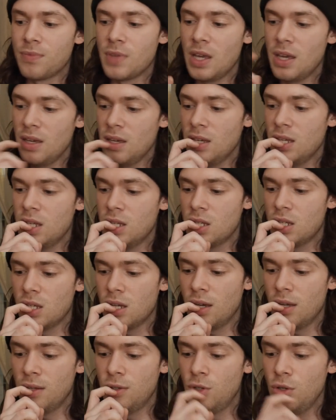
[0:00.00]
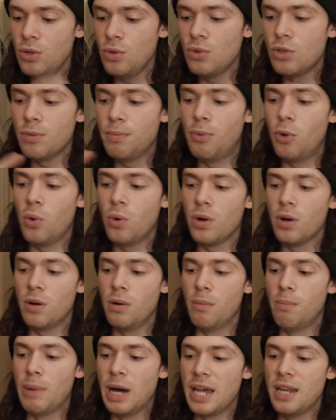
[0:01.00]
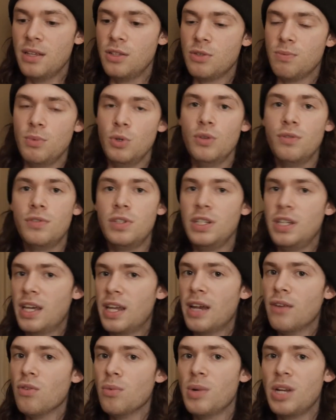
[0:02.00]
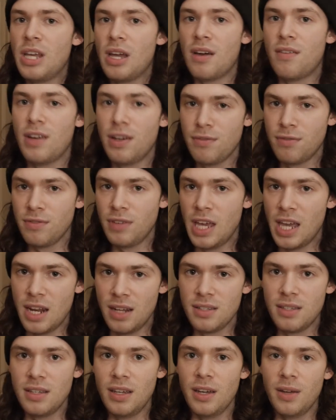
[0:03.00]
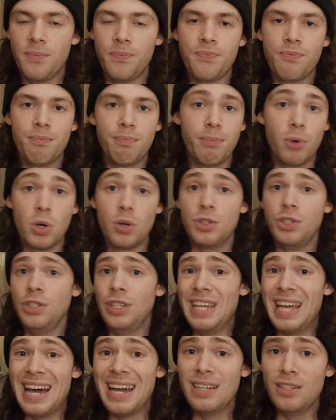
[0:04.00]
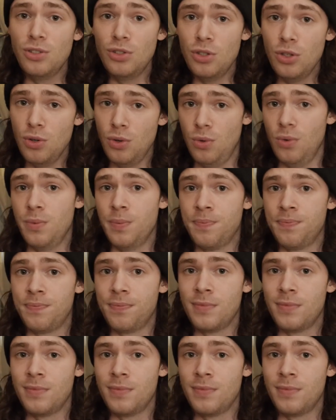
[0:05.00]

is, do you support Biden's move to get everybody out of Afghanistan? Personally, I do.